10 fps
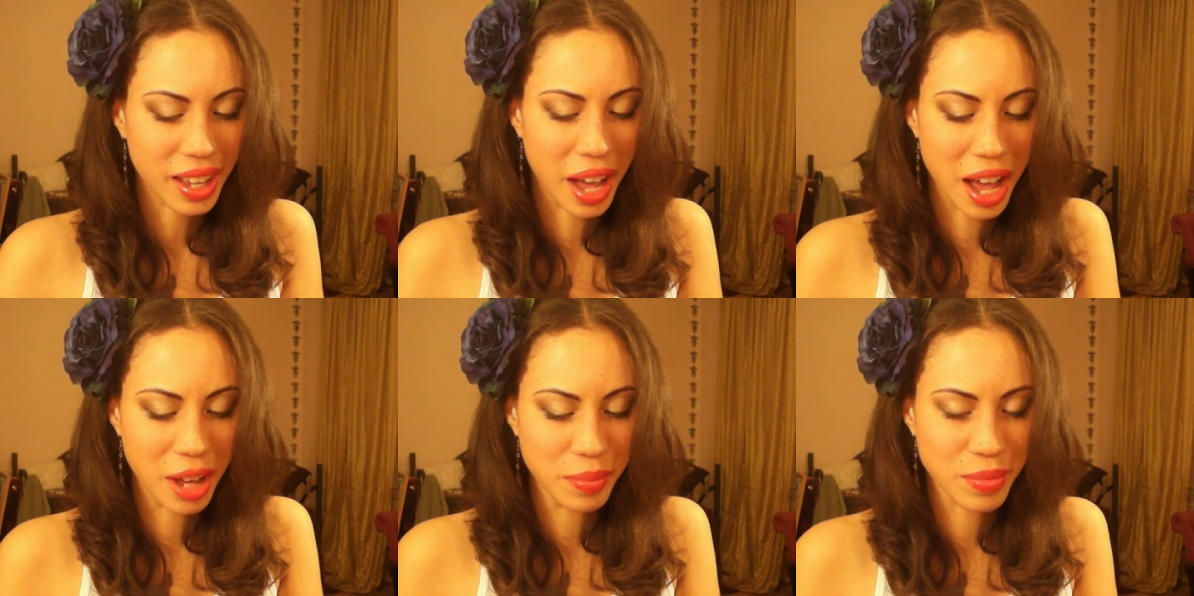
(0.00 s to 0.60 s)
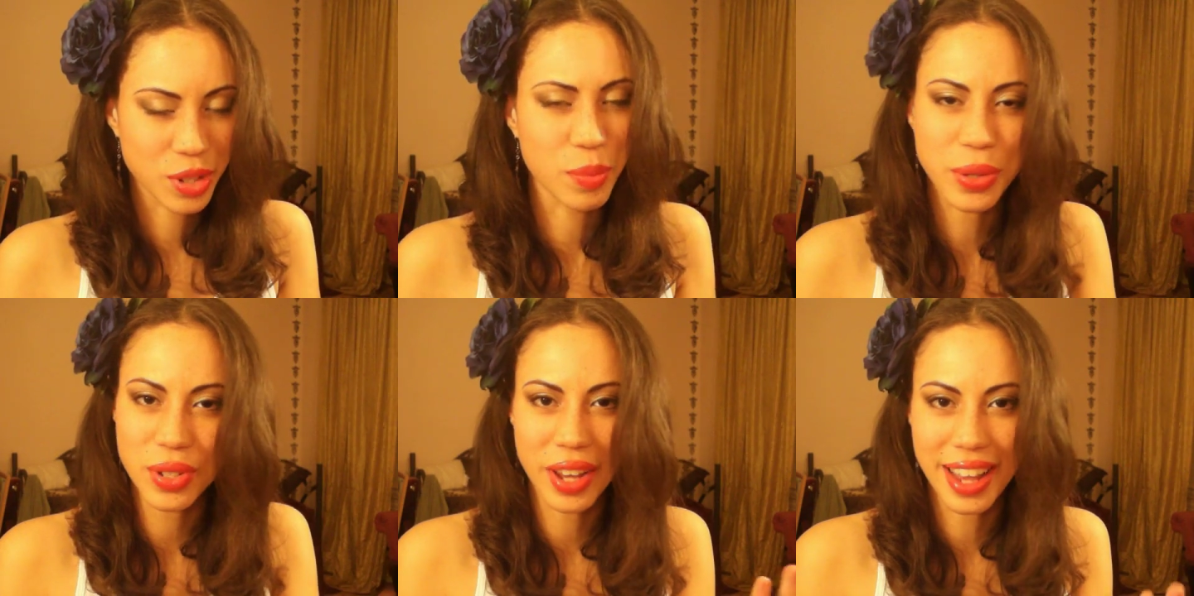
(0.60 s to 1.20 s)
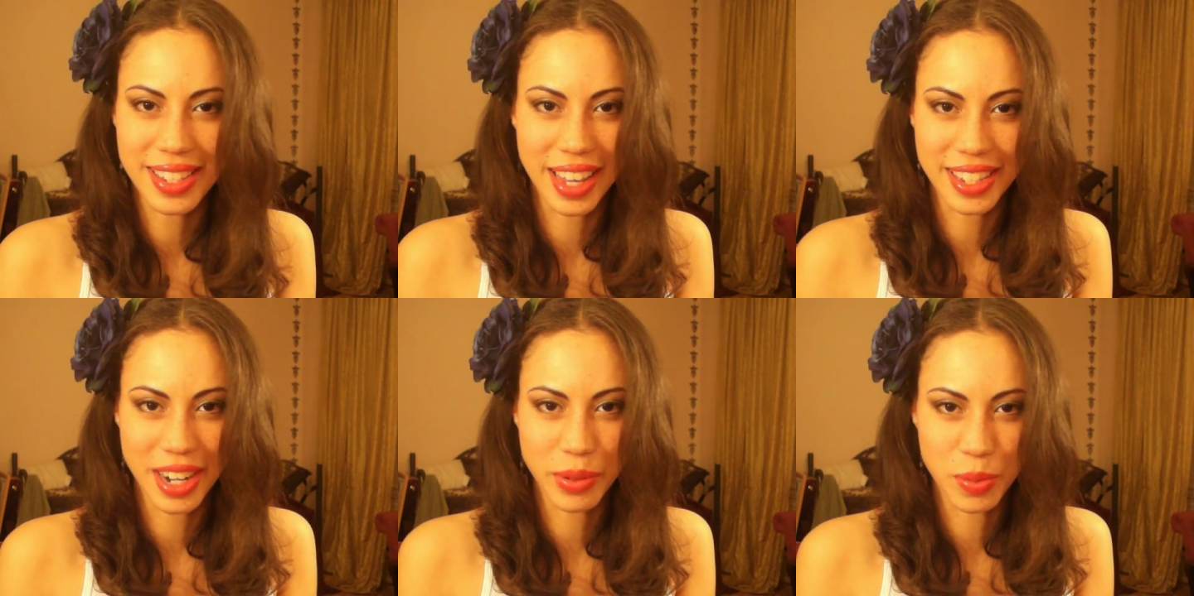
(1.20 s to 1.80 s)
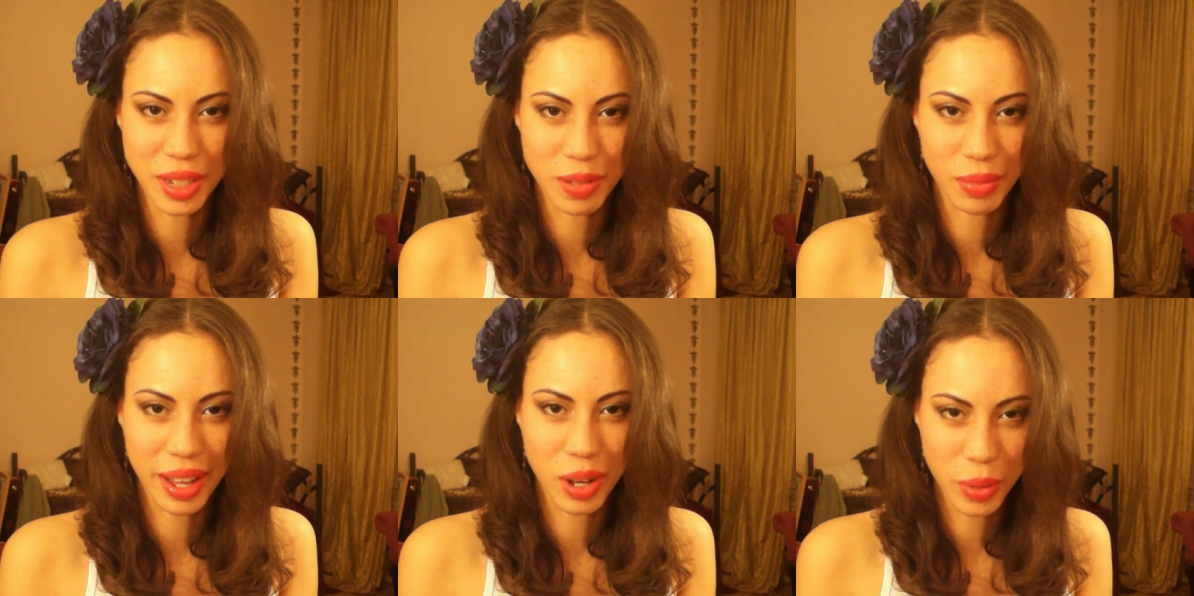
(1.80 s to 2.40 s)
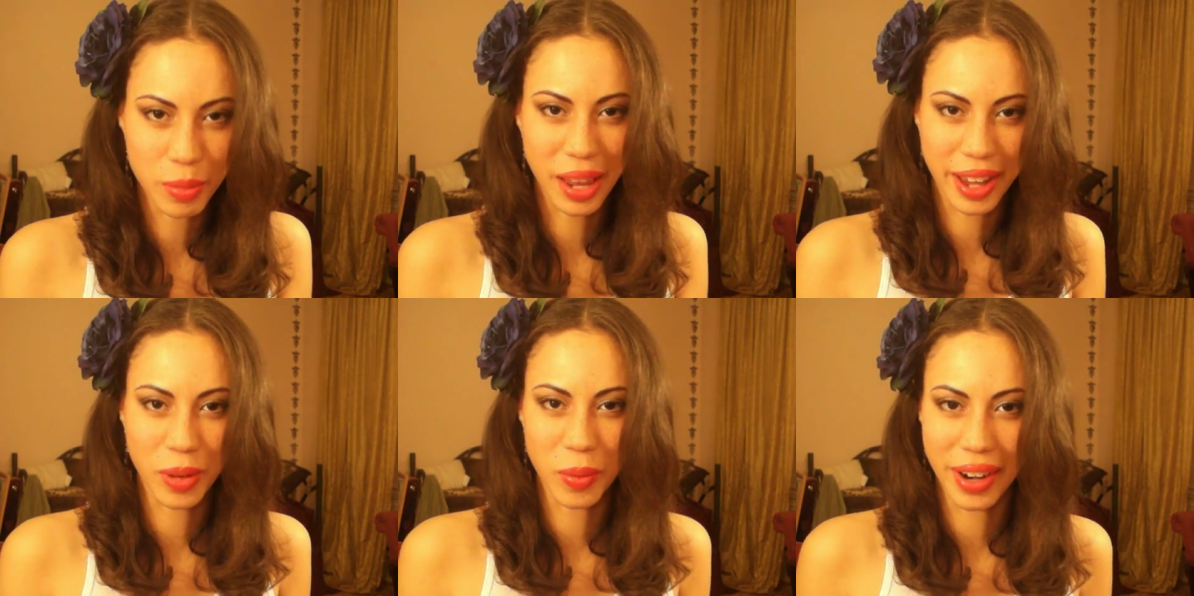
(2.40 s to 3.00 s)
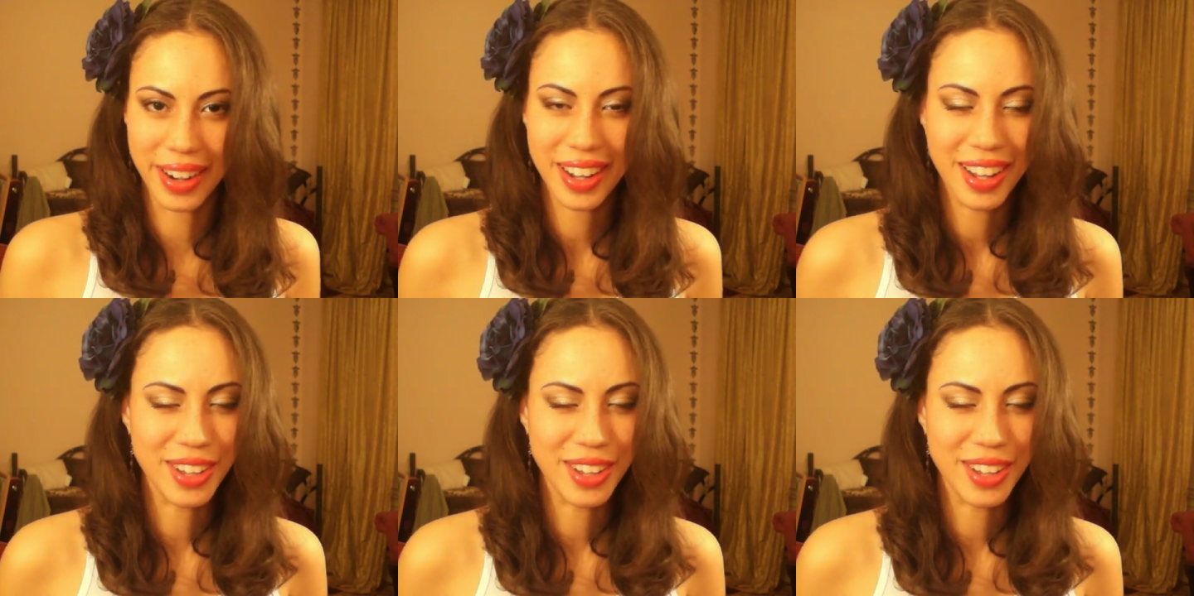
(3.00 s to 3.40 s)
Um, so most of you guys guessed that I was mixing black with black and white,